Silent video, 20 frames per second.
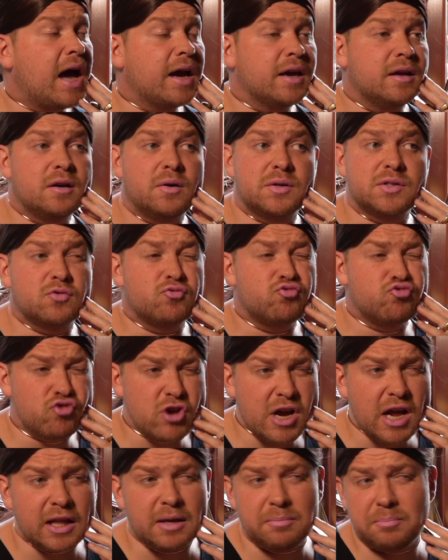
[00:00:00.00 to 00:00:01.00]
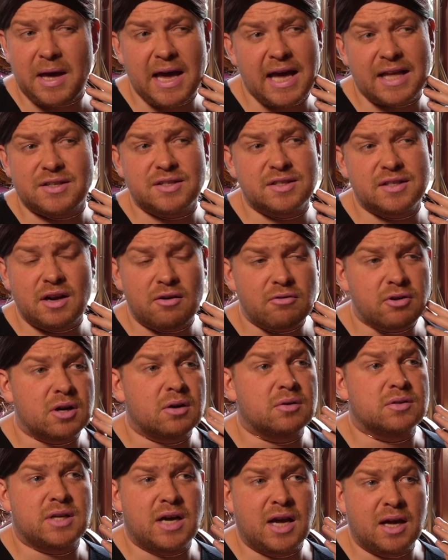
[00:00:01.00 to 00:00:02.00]
it's a really bad
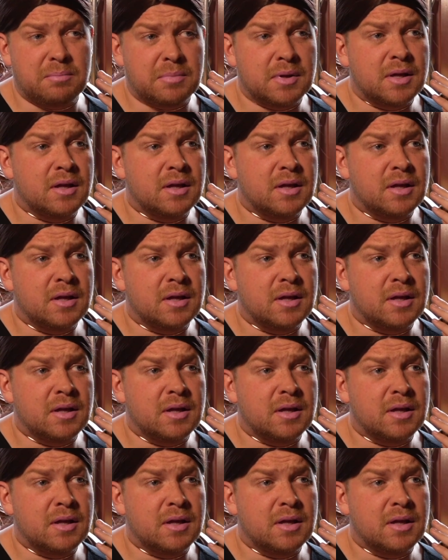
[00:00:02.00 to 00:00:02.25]
stereotype.